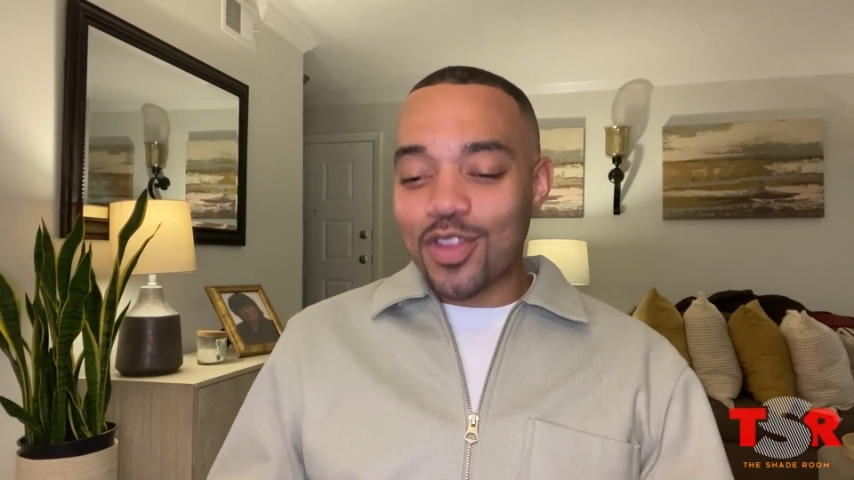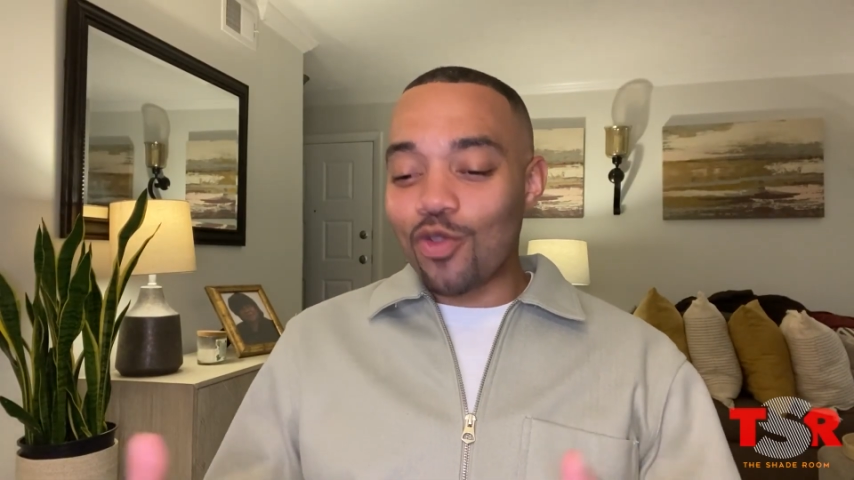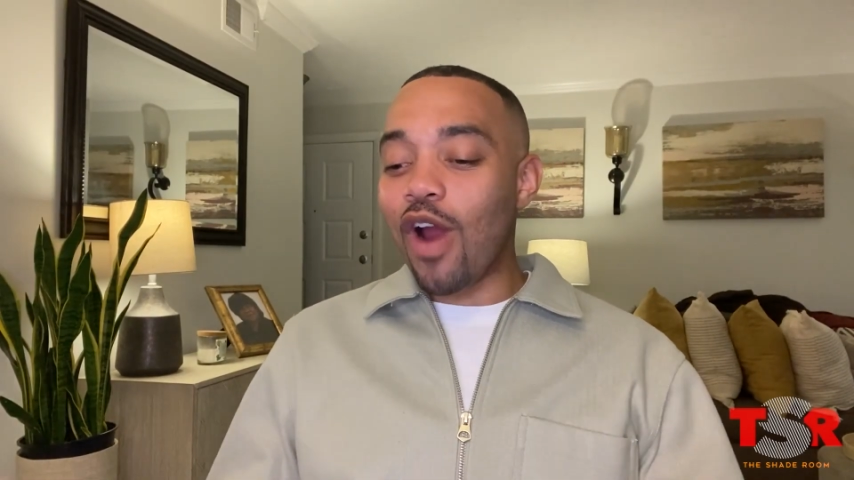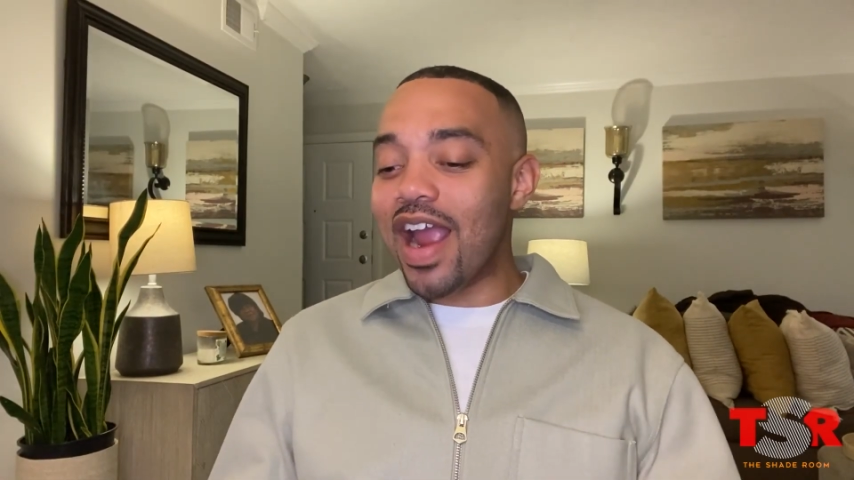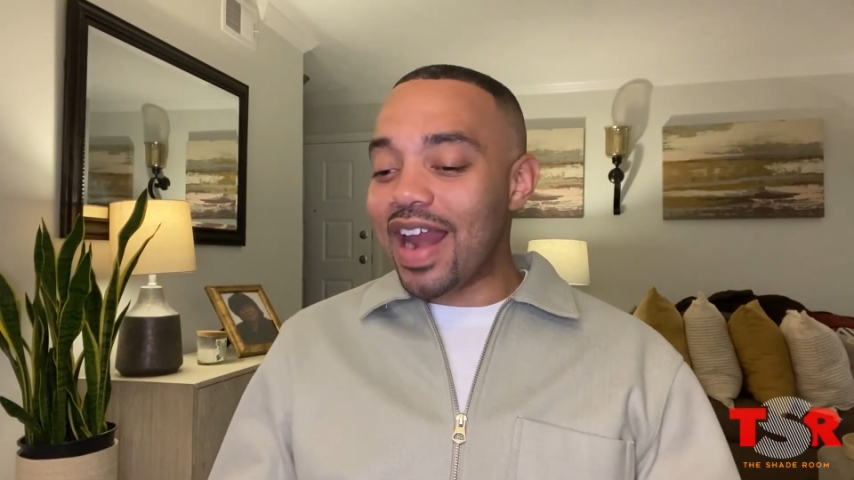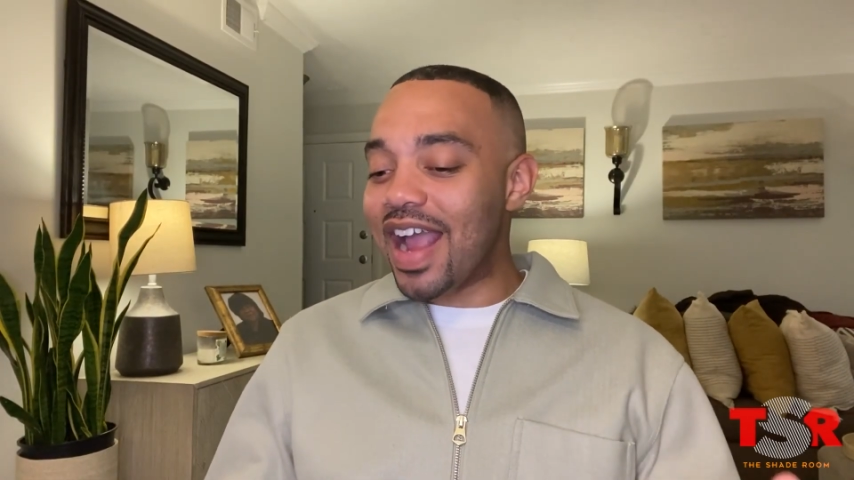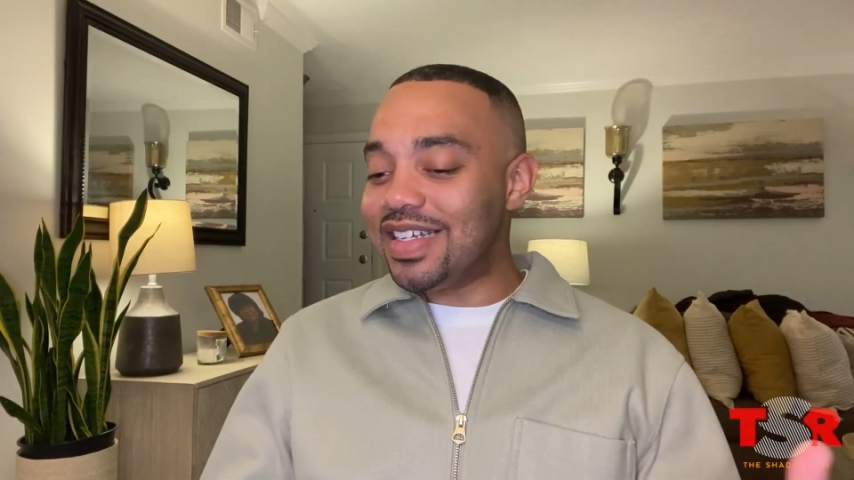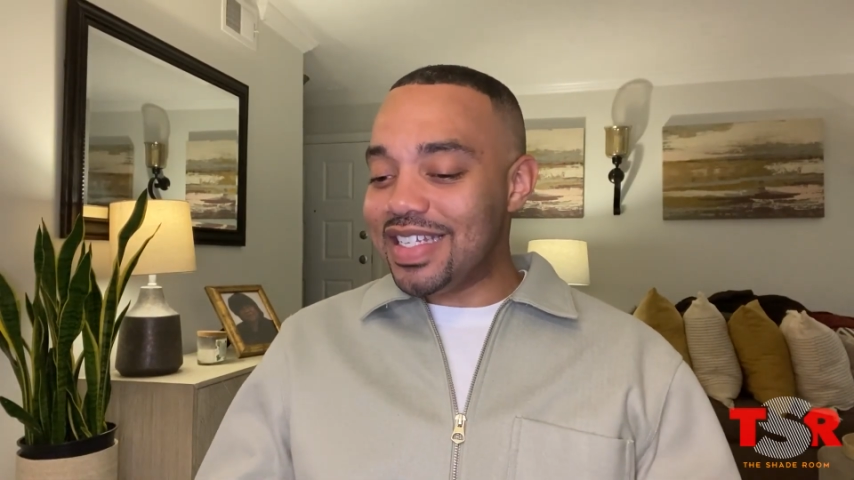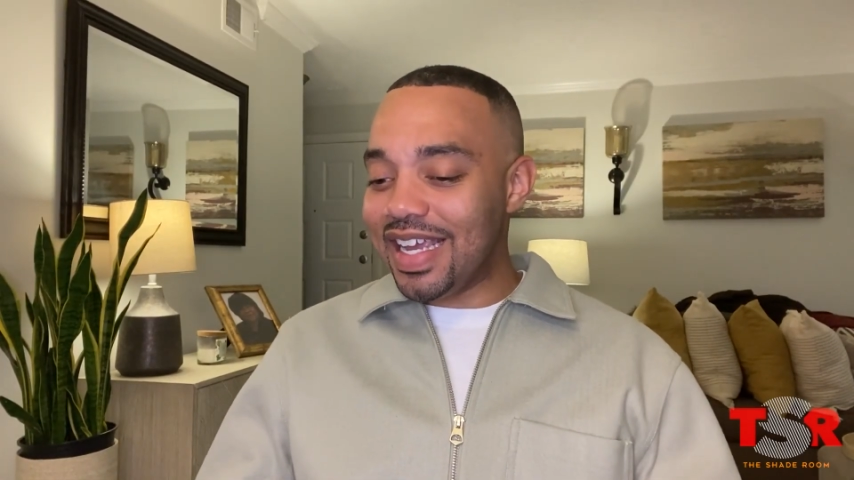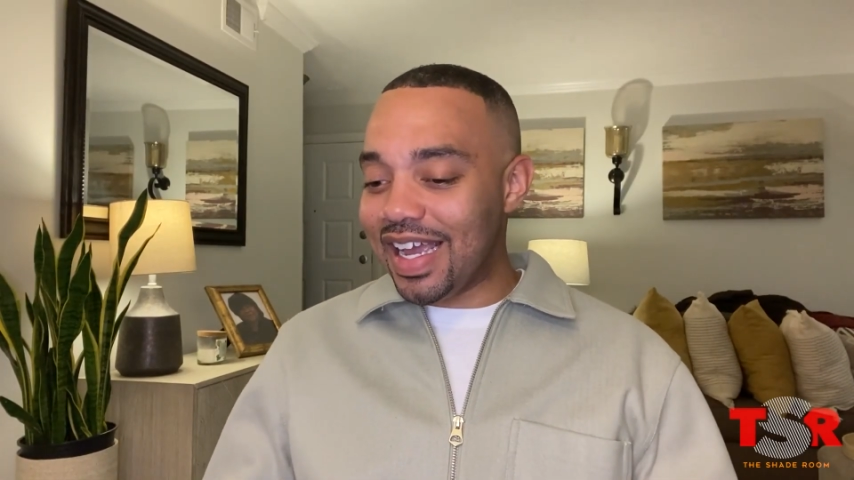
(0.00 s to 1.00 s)
the right
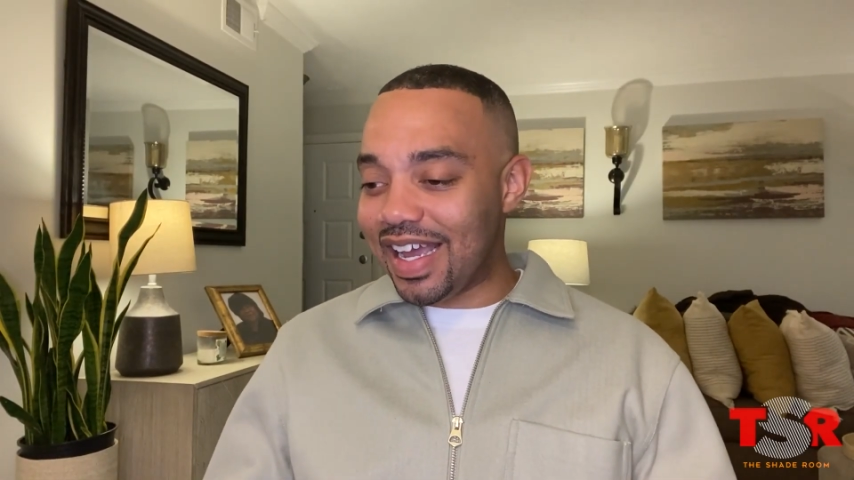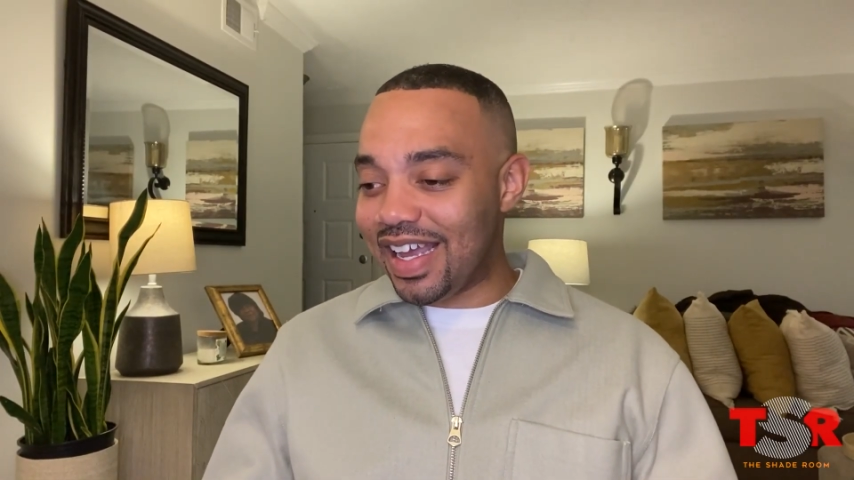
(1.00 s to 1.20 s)
idea?